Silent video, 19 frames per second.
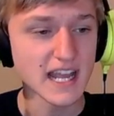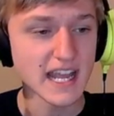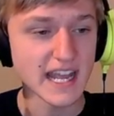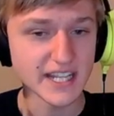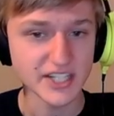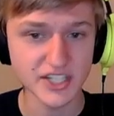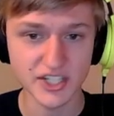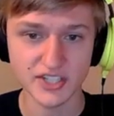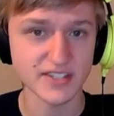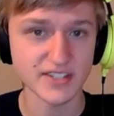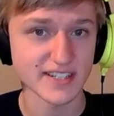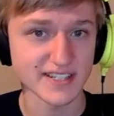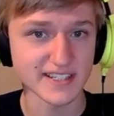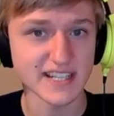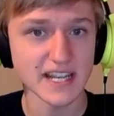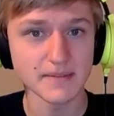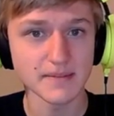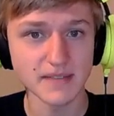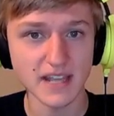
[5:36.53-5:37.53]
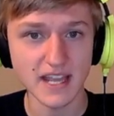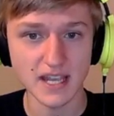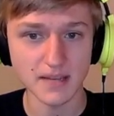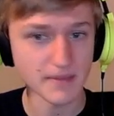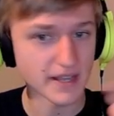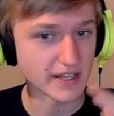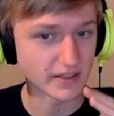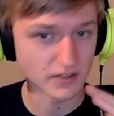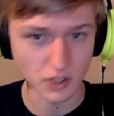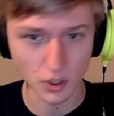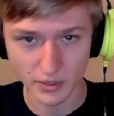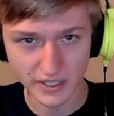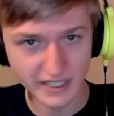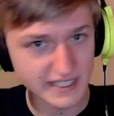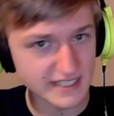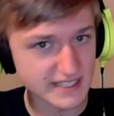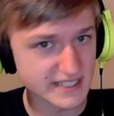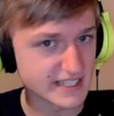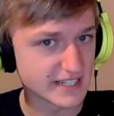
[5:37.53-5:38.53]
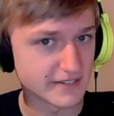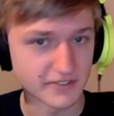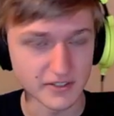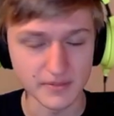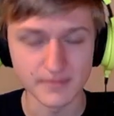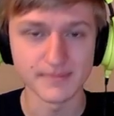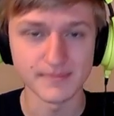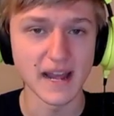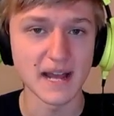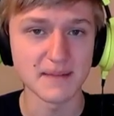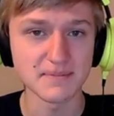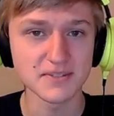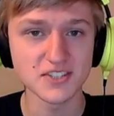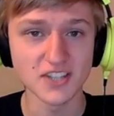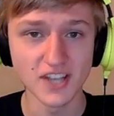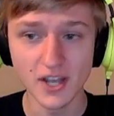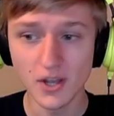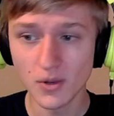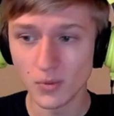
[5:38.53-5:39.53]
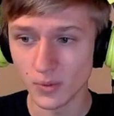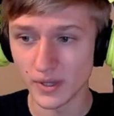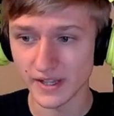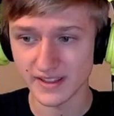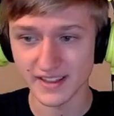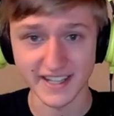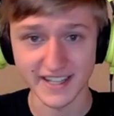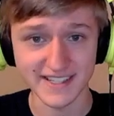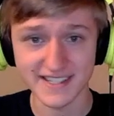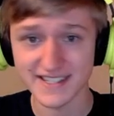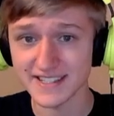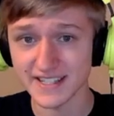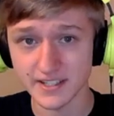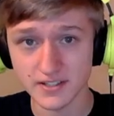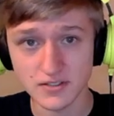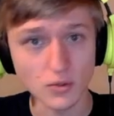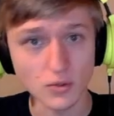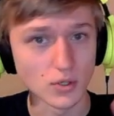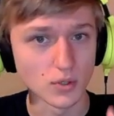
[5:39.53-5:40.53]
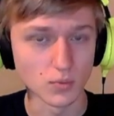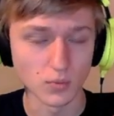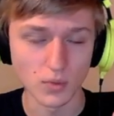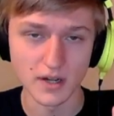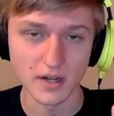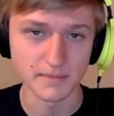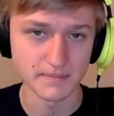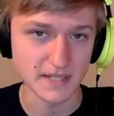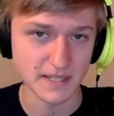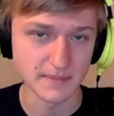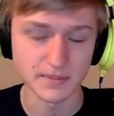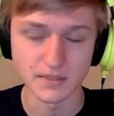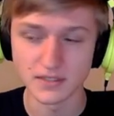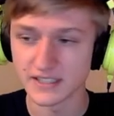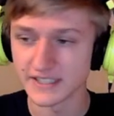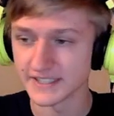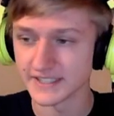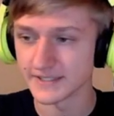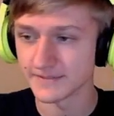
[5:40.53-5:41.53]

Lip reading: It's just the same game and loading in different maps with like 6 or 1 people in it.